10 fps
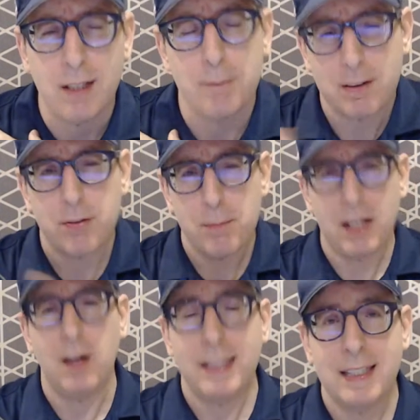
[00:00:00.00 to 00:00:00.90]
Because for me,
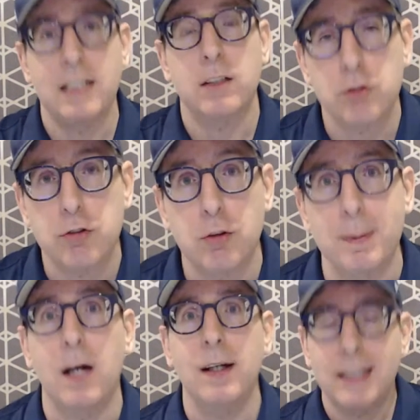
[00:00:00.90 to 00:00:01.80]
I think there should be.
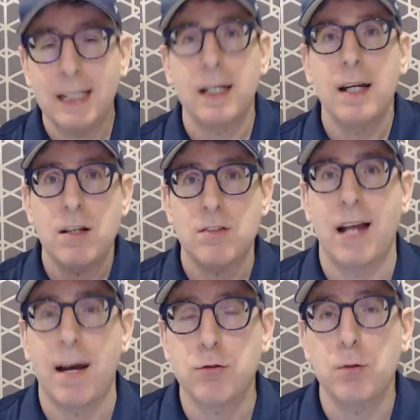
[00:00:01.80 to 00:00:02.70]
I think
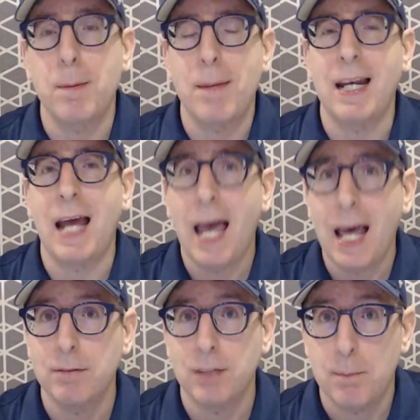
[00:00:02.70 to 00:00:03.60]
staff should be paid a hell
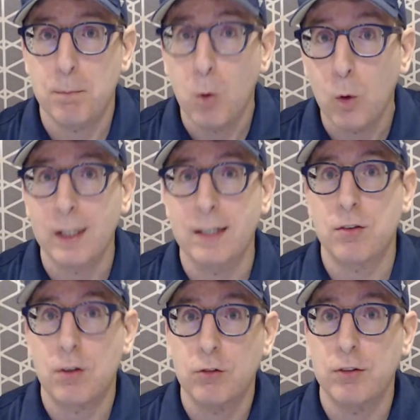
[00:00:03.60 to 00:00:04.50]
of a lot more in this
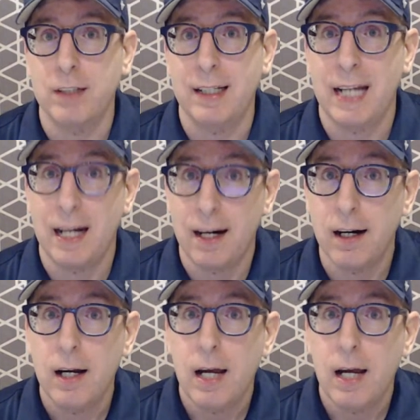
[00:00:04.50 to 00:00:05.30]
country than they are.